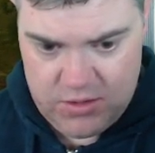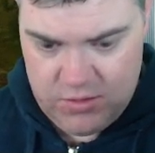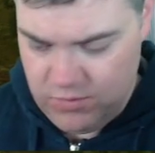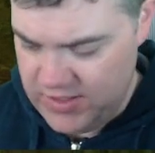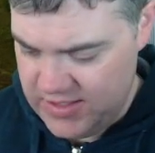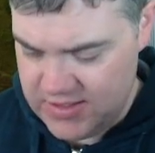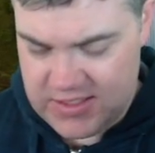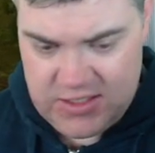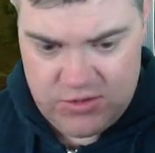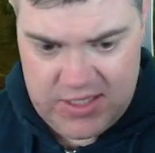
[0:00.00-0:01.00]
Wait, does
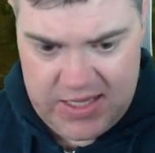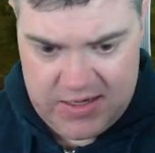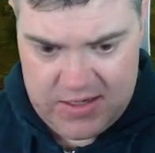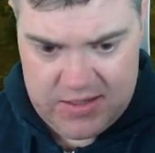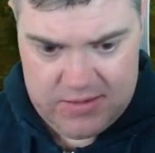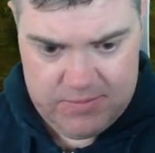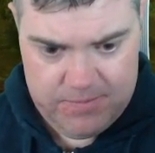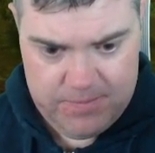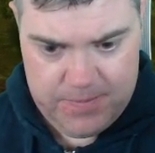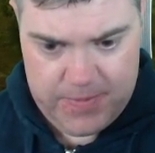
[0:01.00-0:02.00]
it do that?
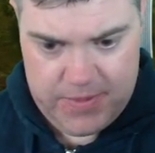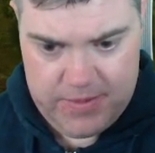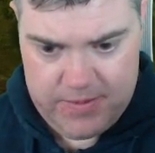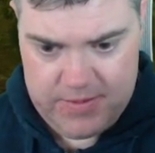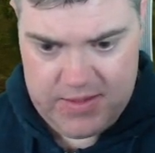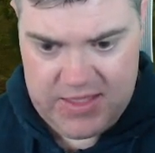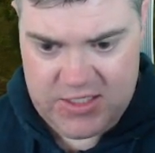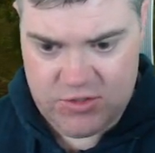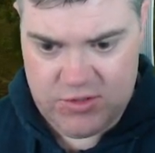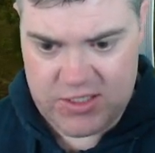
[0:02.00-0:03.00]
Let's